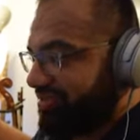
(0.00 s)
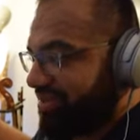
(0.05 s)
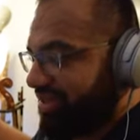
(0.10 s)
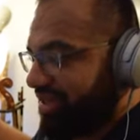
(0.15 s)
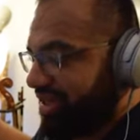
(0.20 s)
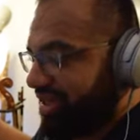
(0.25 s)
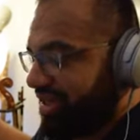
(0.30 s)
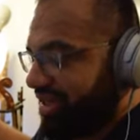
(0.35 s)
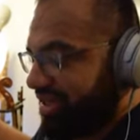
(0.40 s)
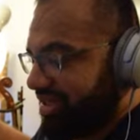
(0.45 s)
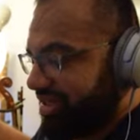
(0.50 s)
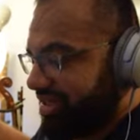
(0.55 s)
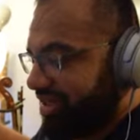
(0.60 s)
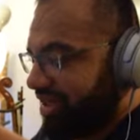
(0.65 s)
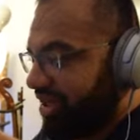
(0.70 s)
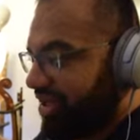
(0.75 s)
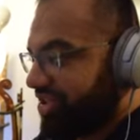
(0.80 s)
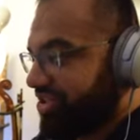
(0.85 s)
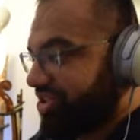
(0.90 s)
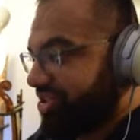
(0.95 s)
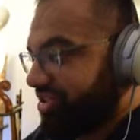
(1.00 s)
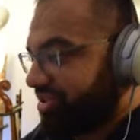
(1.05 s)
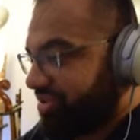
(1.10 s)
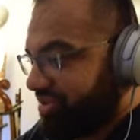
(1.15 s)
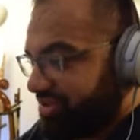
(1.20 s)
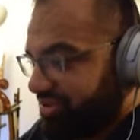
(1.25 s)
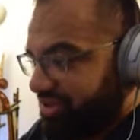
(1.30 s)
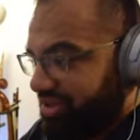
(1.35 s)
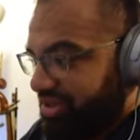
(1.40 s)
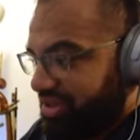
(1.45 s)
Uh,
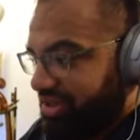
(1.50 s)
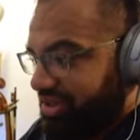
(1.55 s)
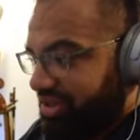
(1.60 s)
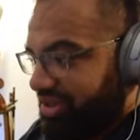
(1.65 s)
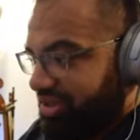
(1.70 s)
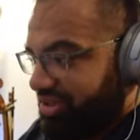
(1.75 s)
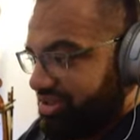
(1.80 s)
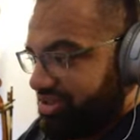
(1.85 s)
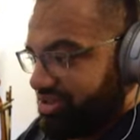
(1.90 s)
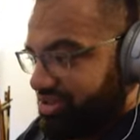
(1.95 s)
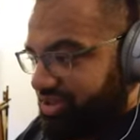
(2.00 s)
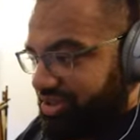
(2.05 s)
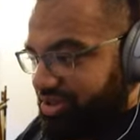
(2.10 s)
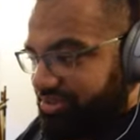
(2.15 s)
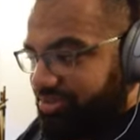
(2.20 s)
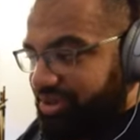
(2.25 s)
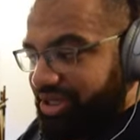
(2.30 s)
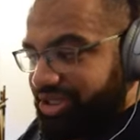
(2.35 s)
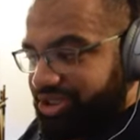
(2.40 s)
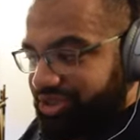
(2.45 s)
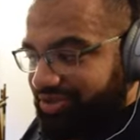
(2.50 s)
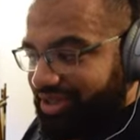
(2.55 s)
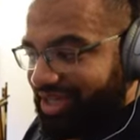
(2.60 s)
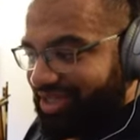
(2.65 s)
also, so the pitch of